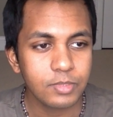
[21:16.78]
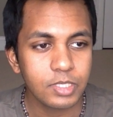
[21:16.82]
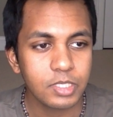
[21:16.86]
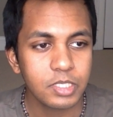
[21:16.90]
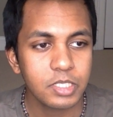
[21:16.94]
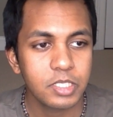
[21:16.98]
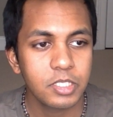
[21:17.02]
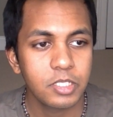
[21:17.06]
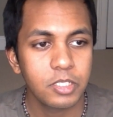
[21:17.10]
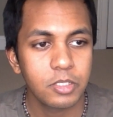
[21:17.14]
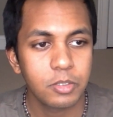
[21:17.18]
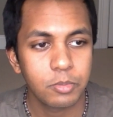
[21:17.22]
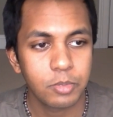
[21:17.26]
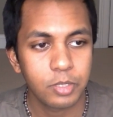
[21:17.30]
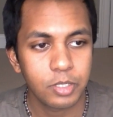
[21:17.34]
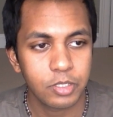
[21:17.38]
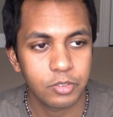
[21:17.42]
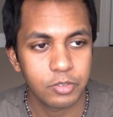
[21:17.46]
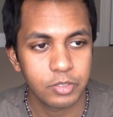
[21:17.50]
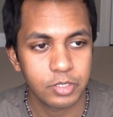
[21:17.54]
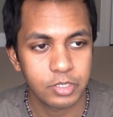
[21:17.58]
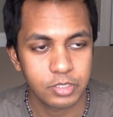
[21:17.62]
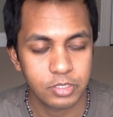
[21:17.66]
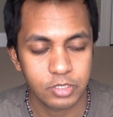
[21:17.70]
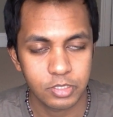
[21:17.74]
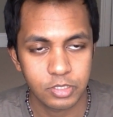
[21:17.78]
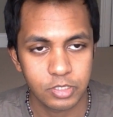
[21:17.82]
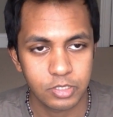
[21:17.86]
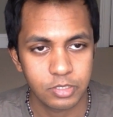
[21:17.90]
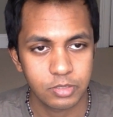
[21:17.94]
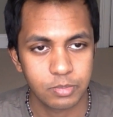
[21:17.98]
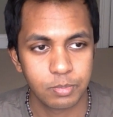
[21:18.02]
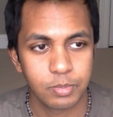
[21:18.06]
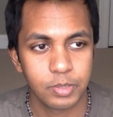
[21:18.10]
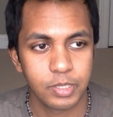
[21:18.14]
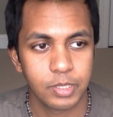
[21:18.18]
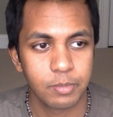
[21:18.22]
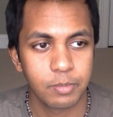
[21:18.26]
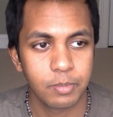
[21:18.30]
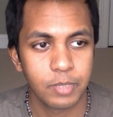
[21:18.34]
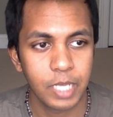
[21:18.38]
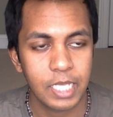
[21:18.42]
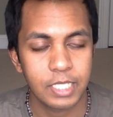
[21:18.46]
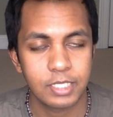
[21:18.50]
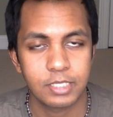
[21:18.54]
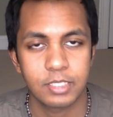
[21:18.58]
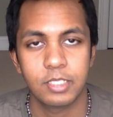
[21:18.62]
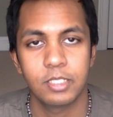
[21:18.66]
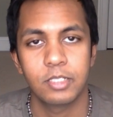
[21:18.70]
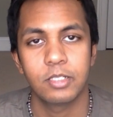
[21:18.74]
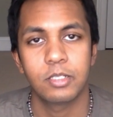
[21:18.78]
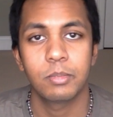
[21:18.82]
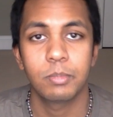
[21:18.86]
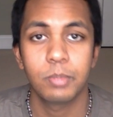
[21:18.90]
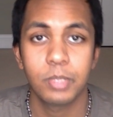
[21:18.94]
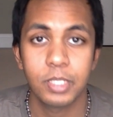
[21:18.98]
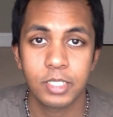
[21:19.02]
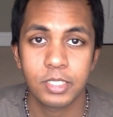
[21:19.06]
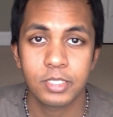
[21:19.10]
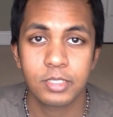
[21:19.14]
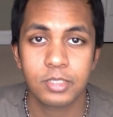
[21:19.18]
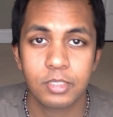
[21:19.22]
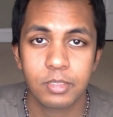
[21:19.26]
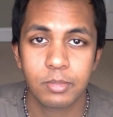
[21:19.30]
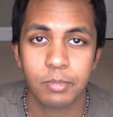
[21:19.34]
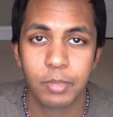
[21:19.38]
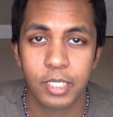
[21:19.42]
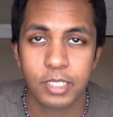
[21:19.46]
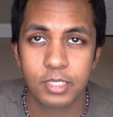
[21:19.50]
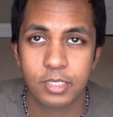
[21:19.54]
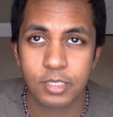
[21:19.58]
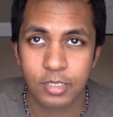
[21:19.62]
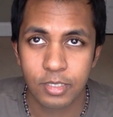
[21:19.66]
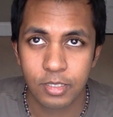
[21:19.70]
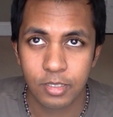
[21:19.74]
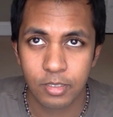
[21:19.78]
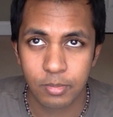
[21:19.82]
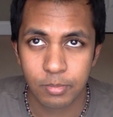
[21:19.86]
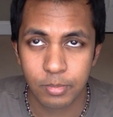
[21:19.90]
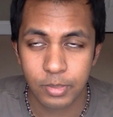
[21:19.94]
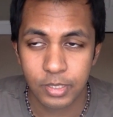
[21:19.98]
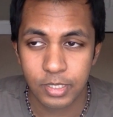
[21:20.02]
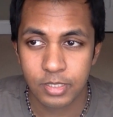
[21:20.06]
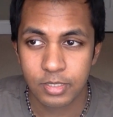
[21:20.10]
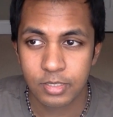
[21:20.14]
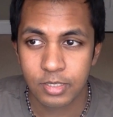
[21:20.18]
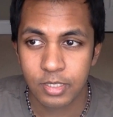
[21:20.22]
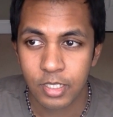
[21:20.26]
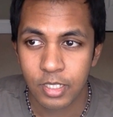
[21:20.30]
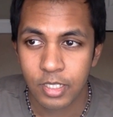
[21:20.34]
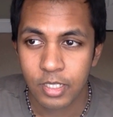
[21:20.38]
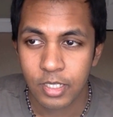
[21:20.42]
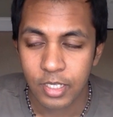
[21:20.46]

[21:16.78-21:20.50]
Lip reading: you know, we're going to just be basking in our bliss,